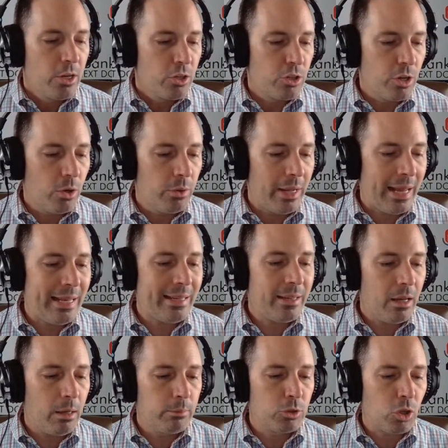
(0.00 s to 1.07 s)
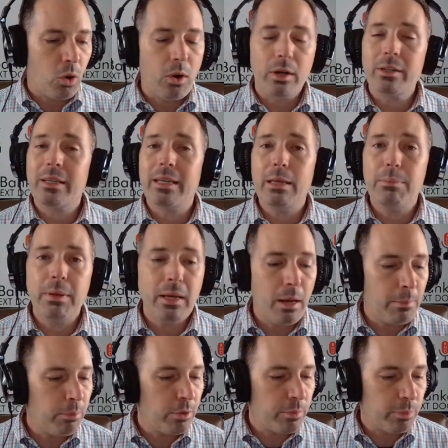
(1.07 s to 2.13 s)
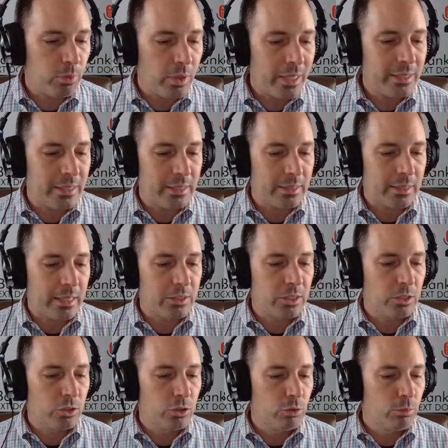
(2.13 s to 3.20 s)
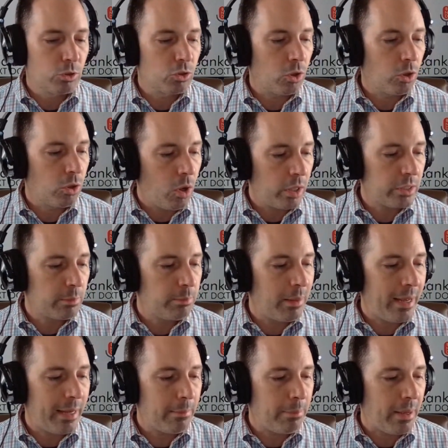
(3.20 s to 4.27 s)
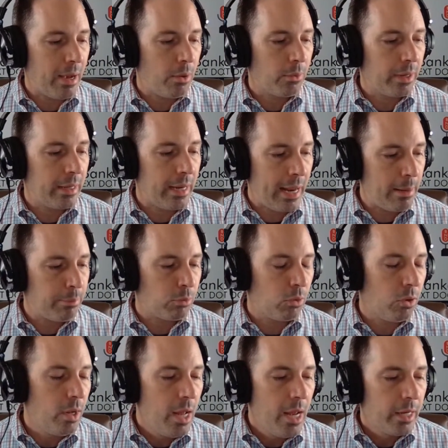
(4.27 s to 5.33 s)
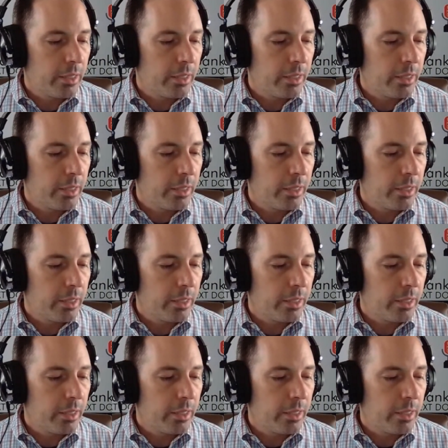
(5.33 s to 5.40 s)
showed incomes aren't keeping up with prices as consumers lost buying power in April.